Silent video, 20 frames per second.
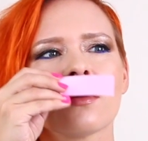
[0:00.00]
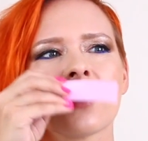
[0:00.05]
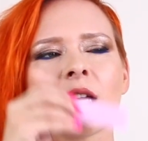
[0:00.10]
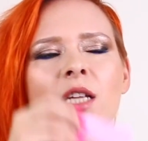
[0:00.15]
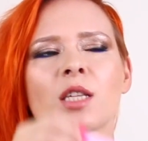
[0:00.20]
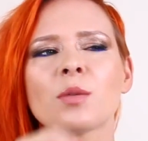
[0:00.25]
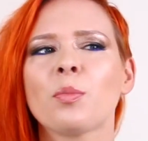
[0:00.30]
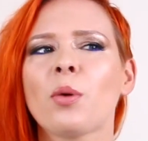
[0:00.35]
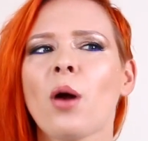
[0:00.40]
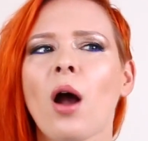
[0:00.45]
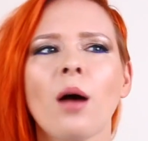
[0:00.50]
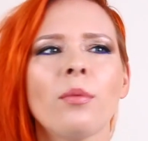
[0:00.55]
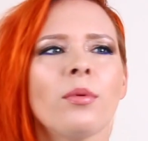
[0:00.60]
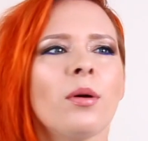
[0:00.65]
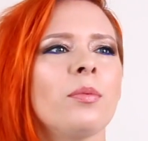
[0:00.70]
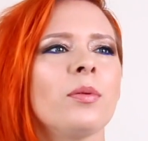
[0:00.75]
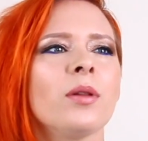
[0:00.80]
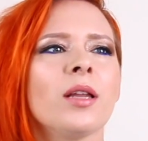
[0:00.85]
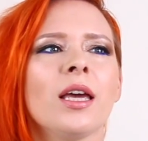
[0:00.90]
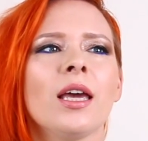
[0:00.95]
It's
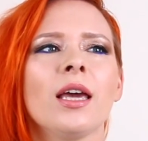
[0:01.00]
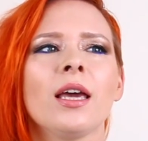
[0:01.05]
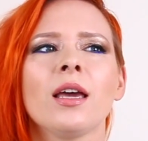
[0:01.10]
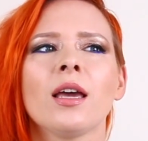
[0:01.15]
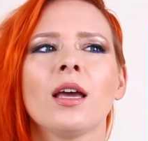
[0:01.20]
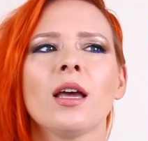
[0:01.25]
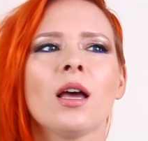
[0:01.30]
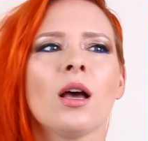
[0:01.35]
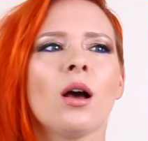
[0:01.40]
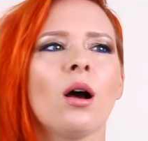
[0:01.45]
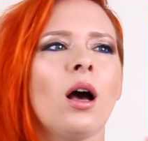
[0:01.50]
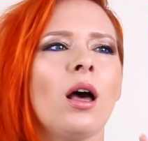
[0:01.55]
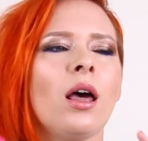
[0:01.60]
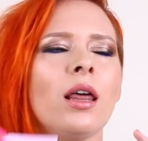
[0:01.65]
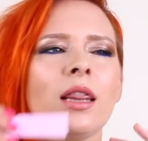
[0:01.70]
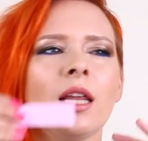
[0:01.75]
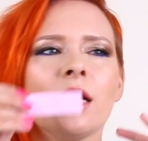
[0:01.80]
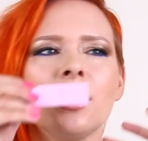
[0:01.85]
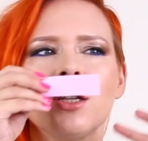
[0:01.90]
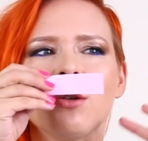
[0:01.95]
probably,
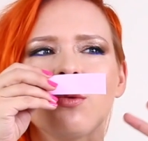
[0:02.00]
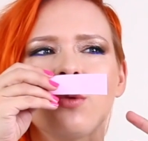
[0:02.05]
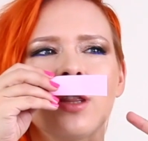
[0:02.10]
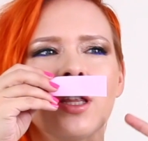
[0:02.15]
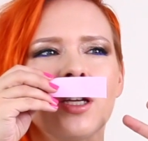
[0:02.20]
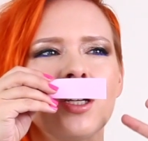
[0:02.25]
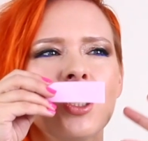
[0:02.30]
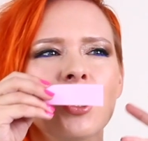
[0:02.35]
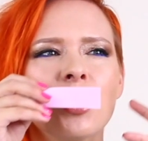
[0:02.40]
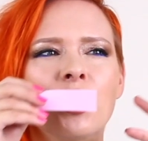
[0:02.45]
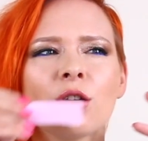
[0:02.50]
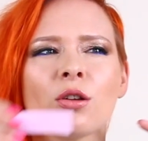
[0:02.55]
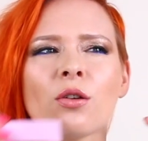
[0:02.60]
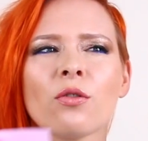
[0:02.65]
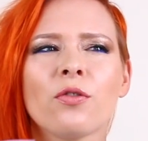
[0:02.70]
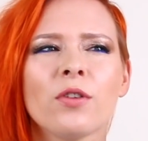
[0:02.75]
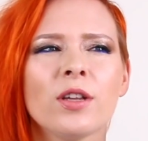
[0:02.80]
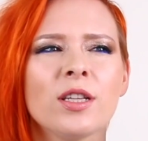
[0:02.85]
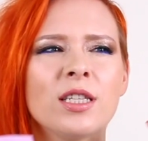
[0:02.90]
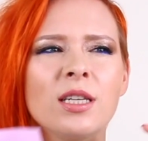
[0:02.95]
with addition
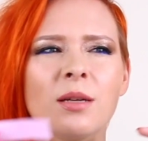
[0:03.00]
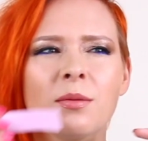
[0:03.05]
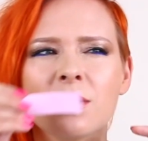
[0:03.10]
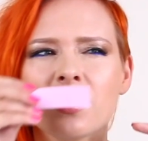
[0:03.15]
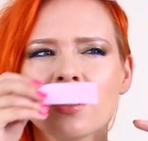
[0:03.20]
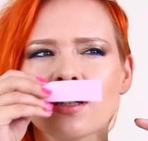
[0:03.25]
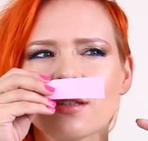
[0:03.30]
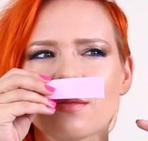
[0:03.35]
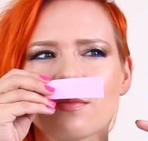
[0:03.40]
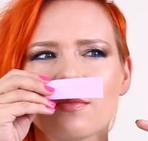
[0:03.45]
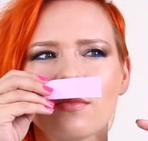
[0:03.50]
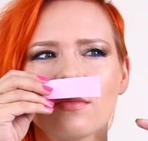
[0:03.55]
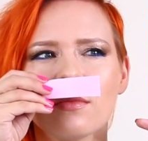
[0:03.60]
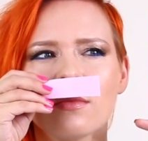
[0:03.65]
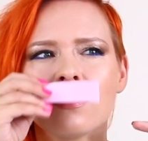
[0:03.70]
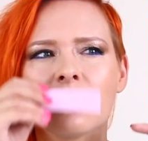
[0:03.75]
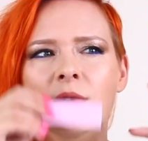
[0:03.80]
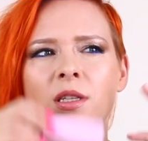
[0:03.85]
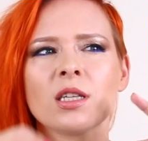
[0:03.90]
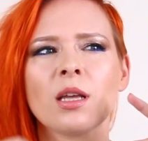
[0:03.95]
of, it seems,
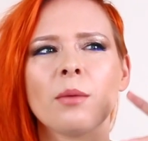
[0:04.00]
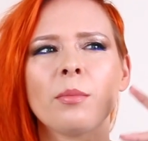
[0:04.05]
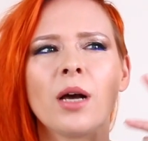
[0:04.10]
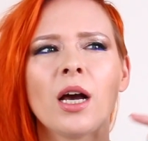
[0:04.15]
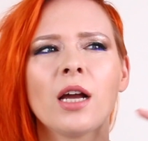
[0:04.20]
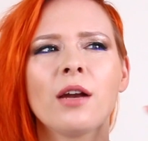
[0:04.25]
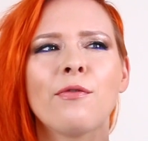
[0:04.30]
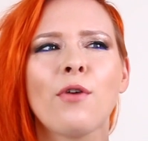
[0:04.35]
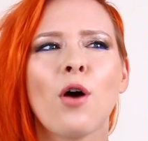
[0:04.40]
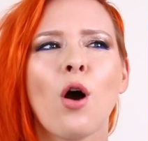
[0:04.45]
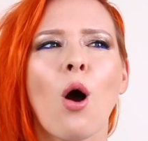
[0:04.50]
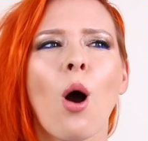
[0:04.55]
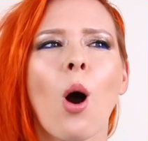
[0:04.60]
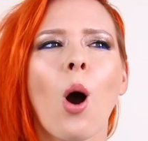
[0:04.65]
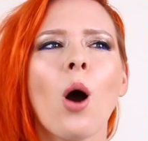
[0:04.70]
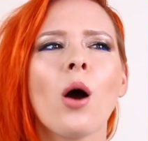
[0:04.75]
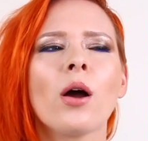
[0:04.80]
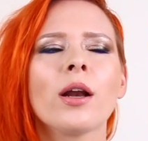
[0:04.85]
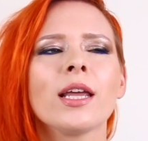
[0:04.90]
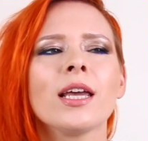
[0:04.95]
some kind of
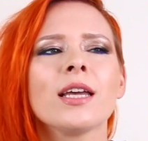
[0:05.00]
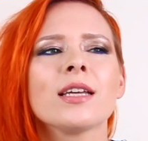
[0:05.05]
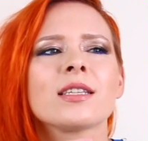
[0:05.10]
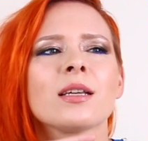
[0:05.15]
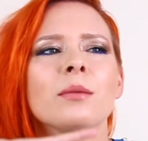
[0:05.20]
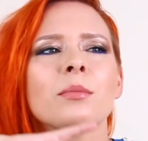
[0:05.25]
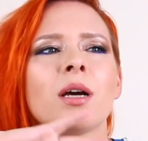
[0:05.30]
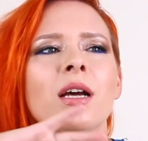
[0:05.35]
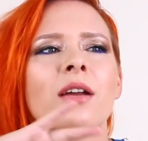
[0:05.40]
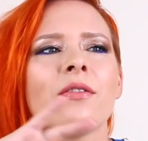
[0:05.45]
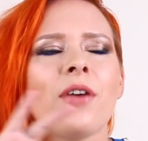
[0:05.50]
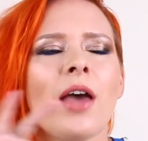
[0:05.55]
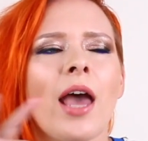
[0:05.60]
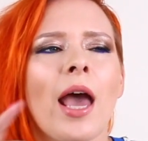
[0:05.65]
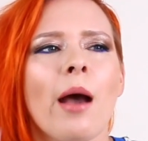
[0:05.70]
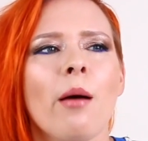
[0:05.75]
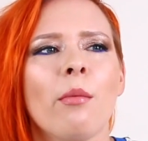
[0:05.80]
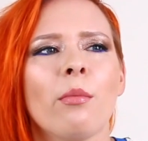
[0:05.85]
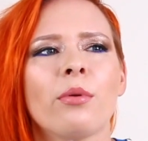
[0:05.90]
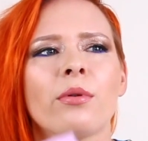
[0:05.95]
honey, some kind of
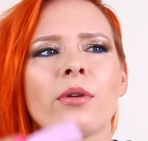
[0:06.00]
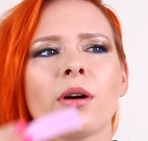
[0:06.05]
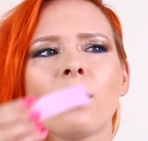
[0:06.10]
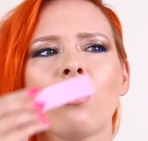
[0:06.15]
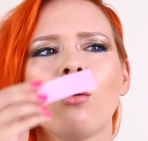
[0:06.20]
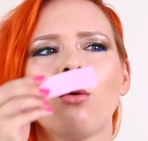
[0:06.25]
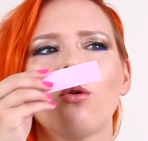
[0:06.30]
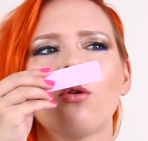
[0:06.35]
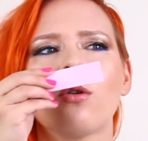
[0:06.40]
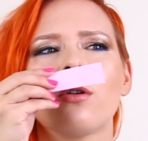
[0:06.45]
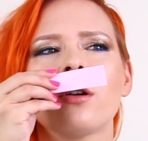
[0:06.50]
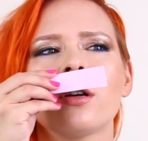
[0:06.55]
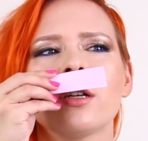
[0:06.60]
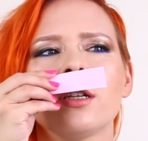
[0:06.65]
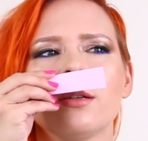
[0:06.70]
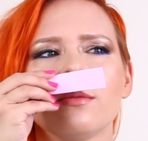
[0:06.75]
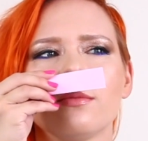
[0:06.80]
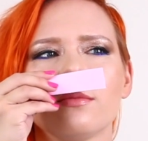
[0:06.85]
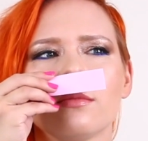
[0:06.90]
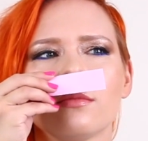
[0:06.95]
amber
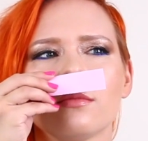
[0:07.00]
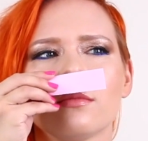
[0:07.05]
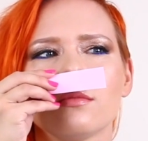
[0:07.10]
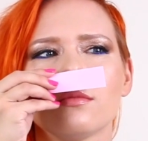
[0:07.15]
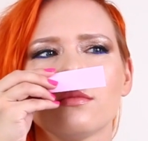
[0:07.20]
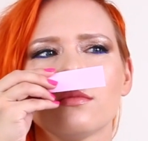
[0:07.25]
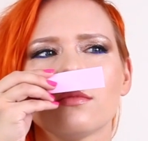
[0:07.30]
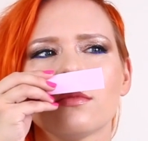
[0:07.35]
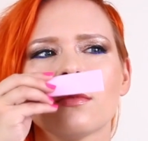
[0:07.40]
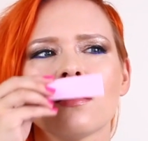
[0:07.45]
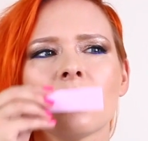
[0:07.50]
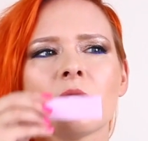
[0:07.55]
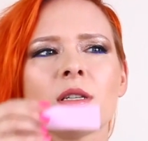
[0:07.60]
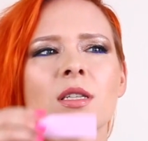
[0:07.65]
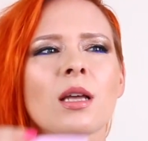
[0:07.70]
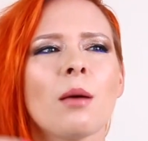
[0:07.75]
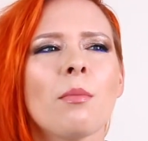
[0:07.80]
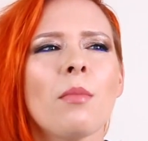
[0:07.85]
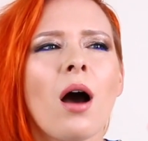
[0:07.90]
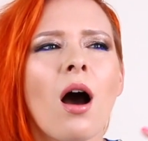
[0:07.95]
accord,
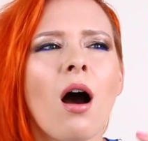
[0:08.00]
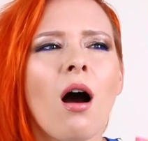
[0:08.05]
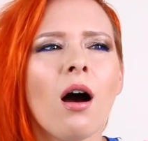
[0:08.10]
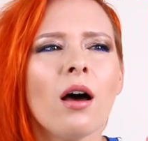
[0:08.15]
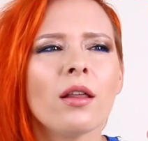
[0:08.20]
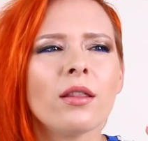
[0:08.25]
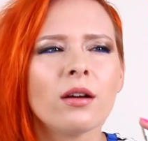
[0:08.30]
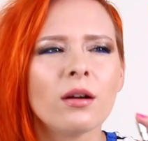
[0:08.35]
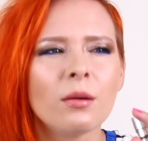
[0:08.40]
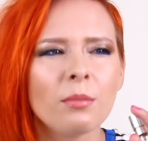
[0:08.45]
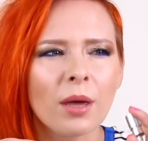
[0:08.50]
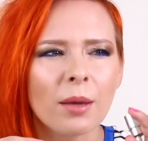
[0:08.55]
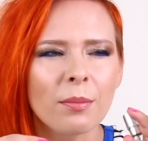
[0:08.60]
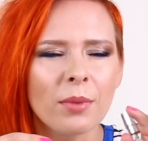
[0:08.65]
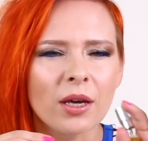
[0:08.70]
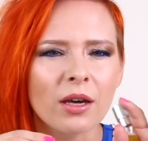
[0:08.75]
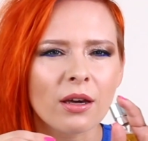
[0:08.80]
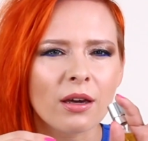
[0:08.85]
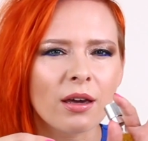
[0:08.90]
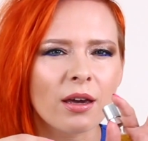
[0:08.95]
some other
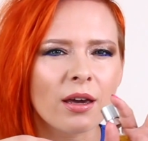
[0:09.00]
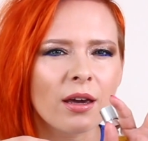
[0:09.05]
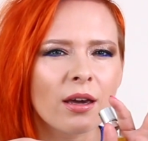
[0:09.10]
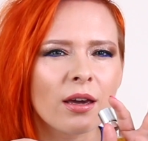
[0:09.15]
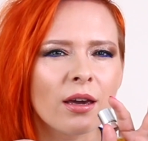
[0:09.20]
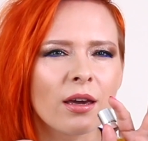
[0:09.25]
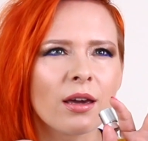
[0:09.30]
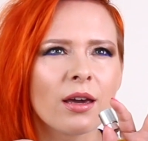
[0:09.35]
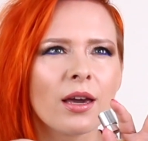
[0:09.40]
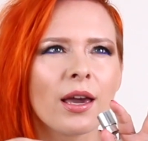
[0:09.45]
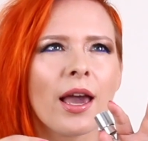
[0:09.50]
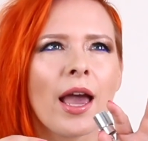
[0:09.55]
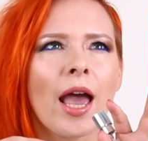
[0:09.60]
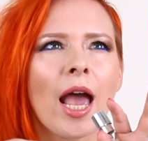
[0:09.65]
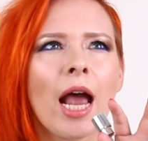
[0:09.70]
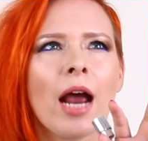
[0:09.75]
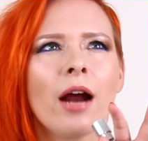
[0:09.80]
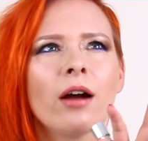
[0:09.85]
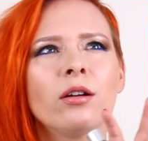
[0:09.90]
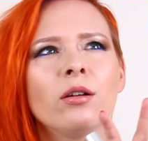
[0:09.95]
maybe
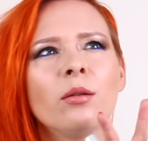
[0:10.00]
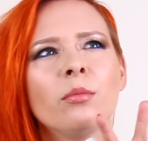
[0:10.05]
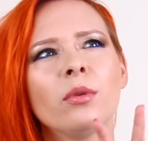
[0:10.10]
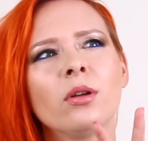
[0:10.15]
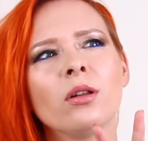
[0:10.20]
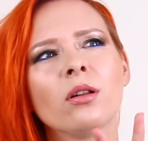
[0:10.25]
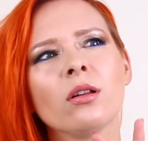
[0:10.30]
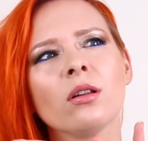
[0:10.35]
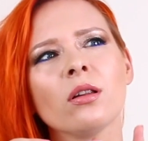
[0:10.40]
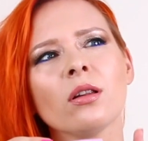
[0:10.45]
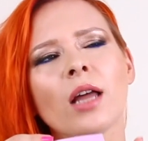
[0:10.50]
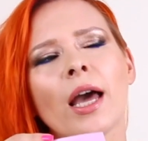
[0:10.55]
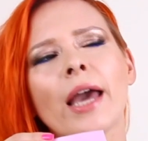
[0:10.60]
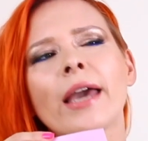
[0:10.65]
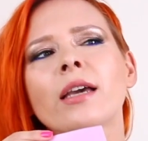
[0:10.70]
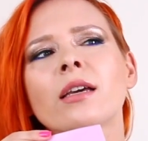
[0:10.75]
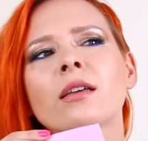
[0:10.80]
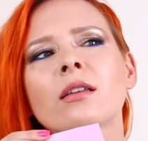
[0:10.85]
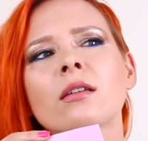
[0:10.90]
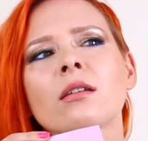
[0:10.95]

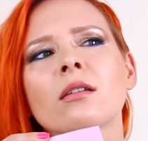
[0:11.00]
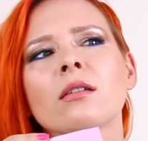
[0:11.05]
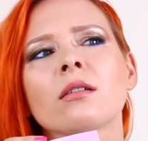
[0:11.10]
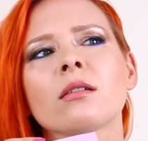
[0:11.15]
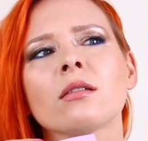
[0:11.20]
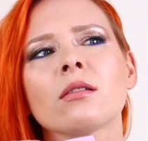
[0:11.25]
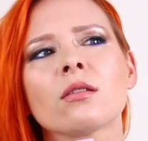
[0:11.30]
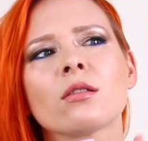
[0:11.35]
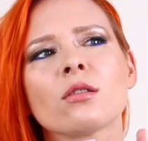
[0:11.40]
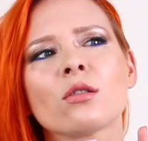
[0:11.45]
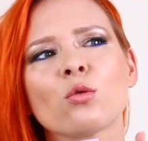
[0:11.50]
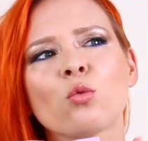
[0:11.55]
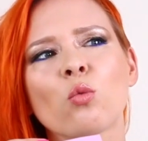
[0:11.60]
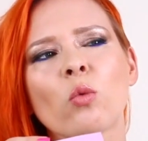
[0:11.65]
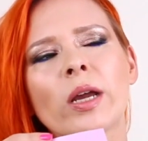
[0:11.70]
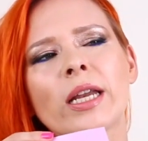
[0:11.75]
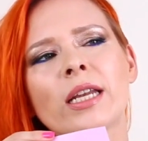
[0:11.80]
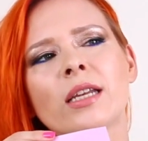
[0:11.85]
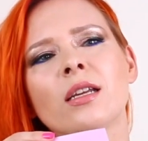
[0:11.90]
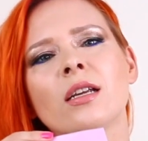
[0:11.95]
caramel-like
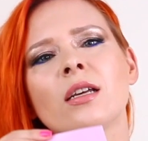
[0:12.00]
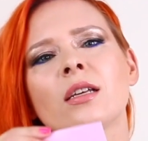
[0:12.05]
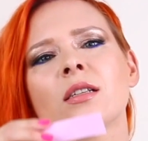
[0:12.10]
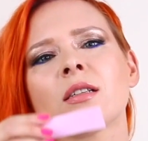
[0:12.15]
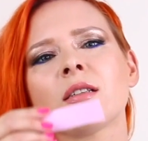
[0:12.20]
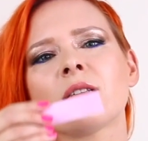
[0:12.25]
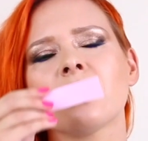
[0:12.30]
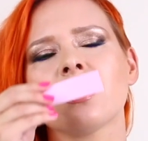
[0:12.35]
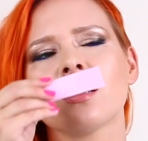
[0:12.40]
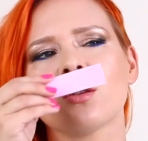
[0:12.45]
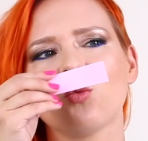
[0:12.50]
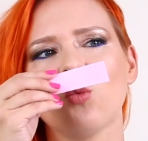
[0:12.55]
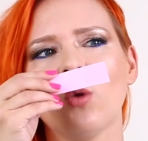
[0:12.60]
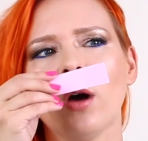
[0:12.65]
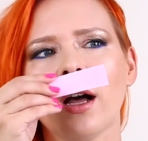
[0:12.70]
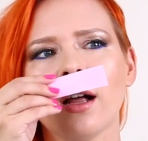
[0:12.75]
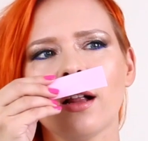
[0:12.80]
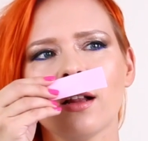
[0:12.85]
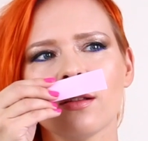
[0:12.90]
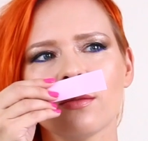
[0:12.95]
sweetness as
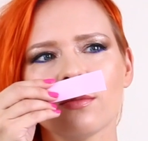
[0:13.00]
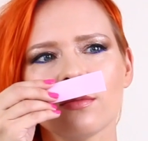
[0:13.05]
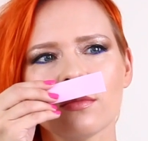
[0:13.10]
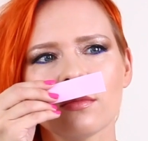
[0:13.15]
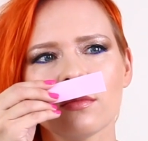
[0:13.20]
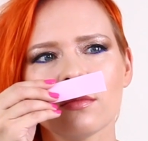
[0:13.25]
well.